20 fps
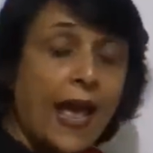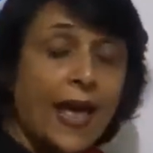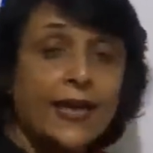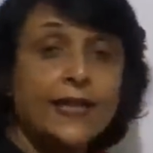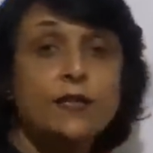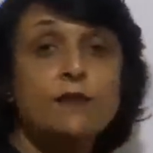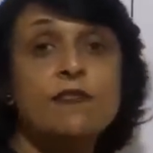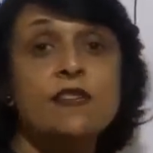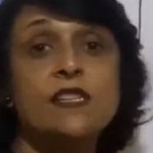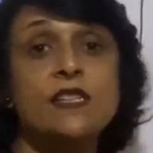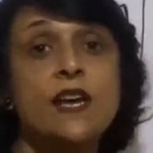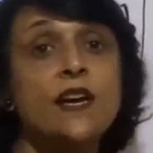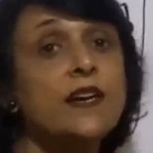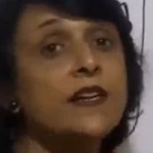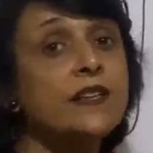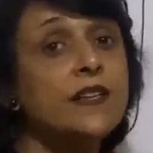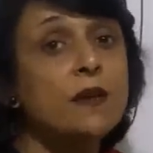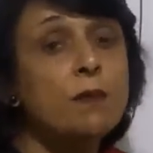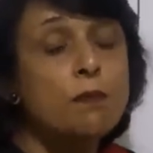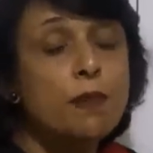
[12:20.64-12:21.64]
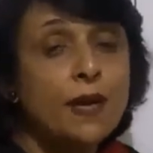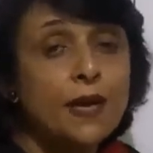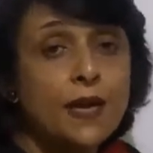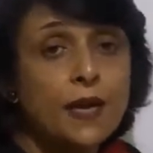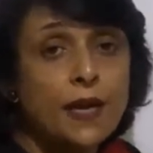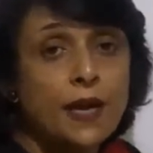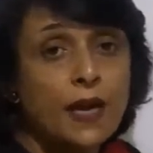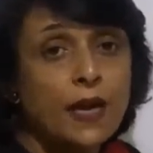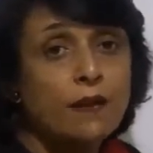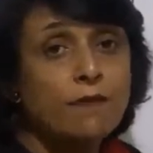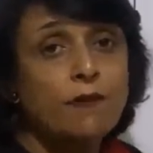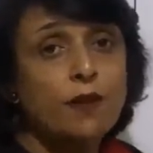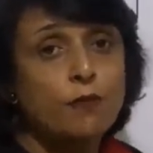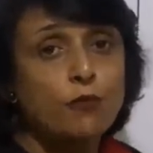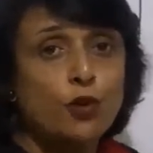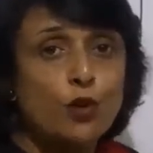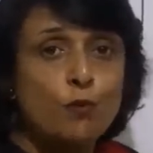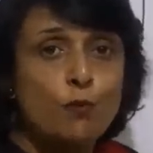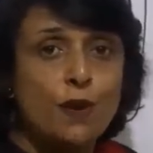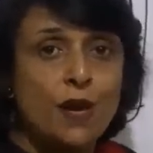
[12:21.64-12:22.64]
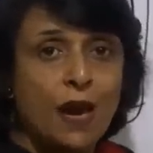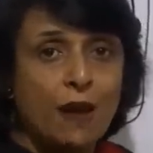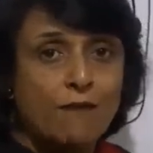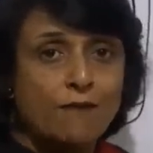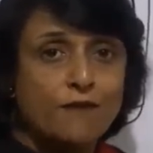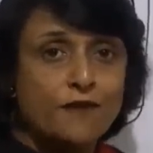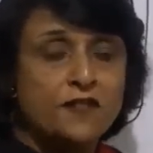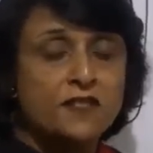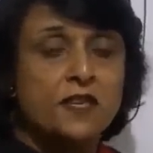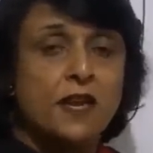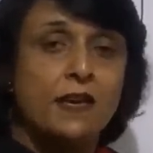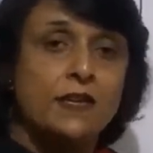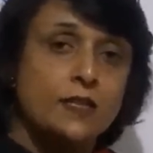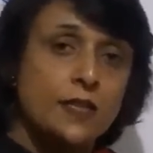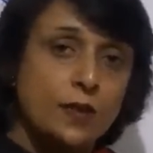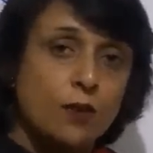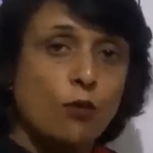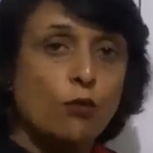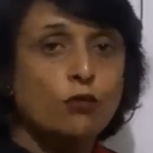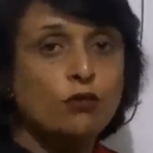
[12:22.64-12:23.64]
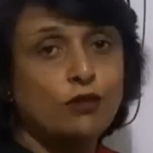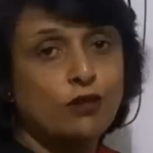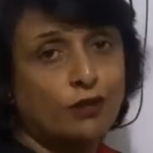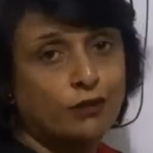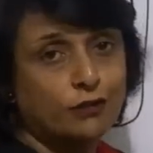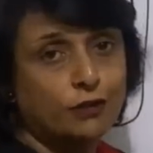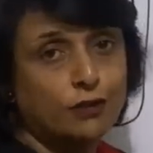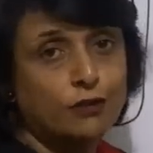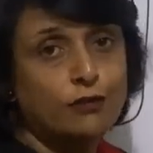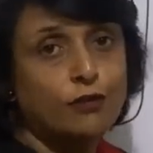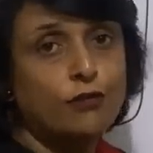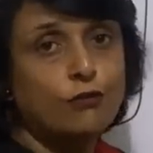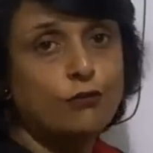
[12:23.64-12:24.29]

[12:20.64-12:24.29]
as we said in the beginning, we would be emphasizing only on the